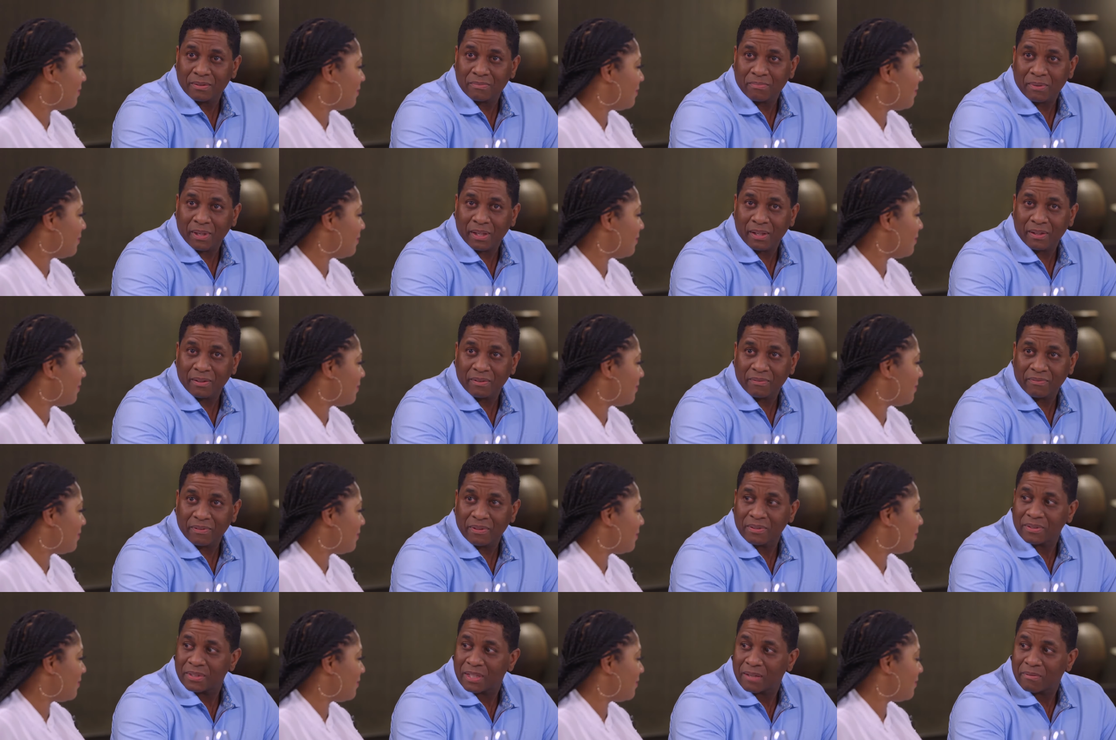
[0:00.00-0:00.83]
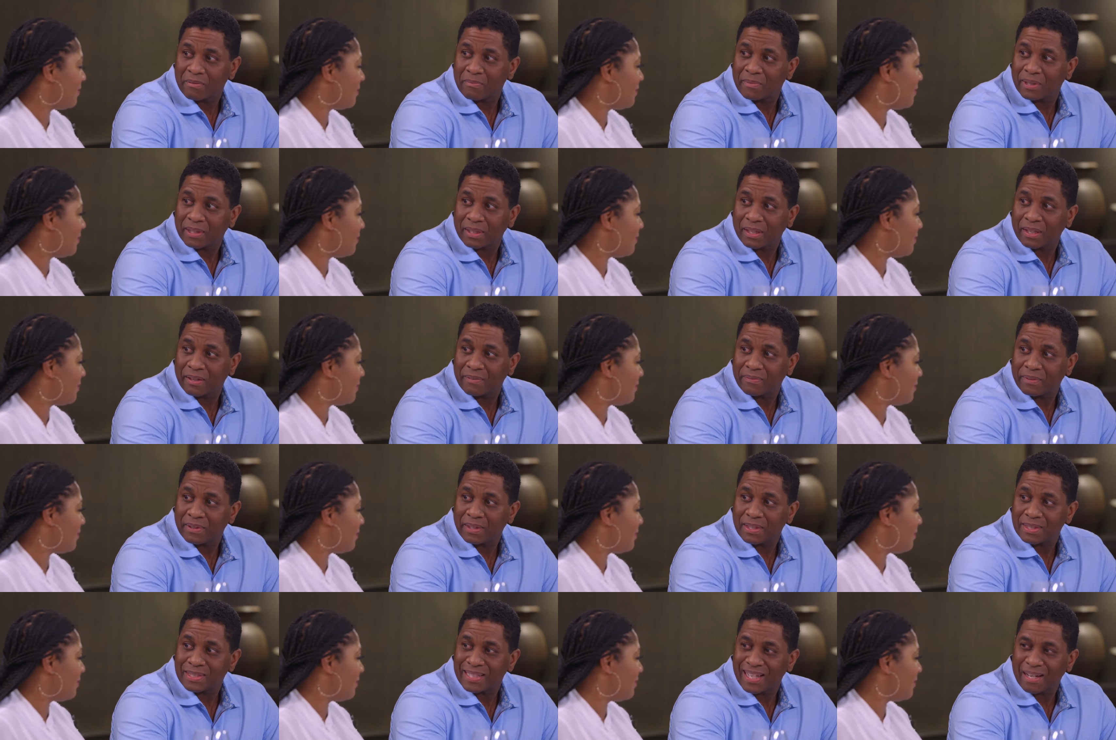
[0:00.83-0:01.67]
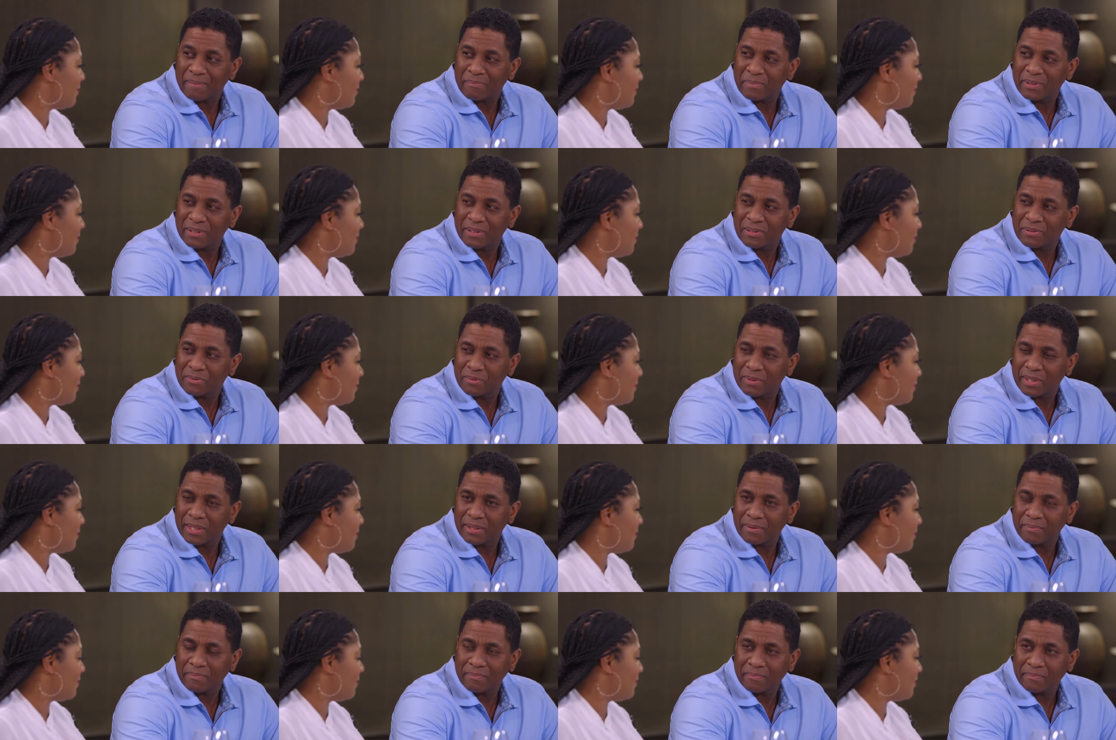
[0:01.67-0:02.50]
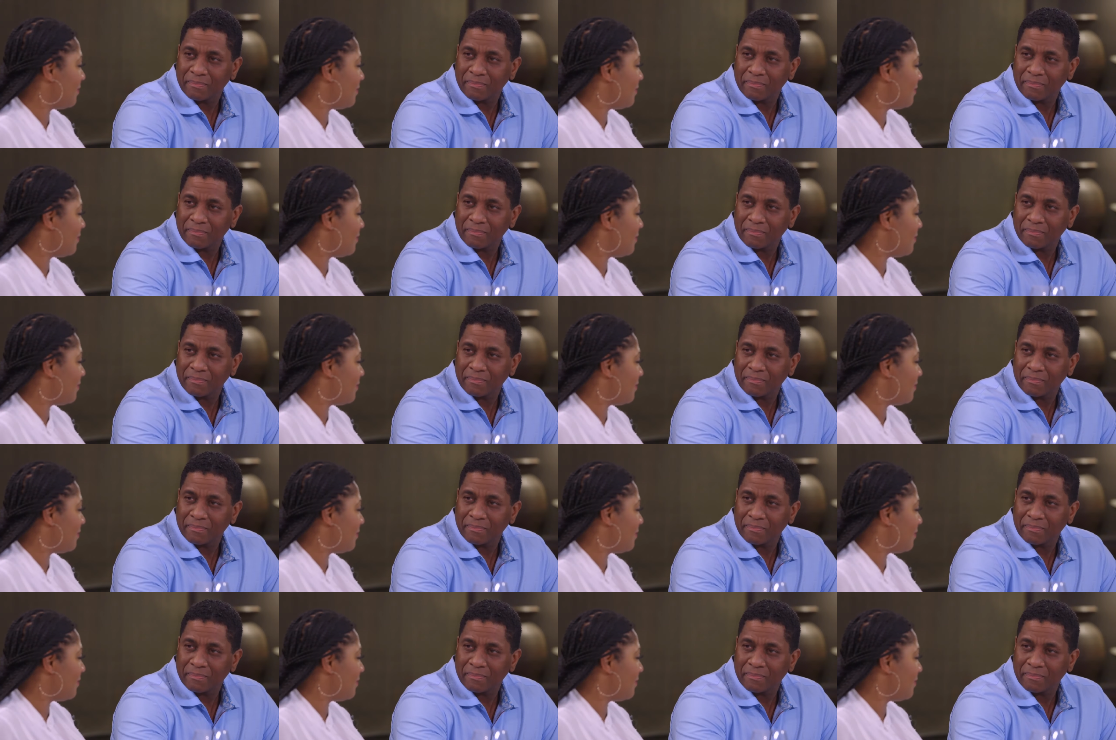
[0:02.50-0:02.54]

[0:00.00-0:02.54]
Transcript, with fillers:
Speaker 1: probably the first time in my life that it's happened this way.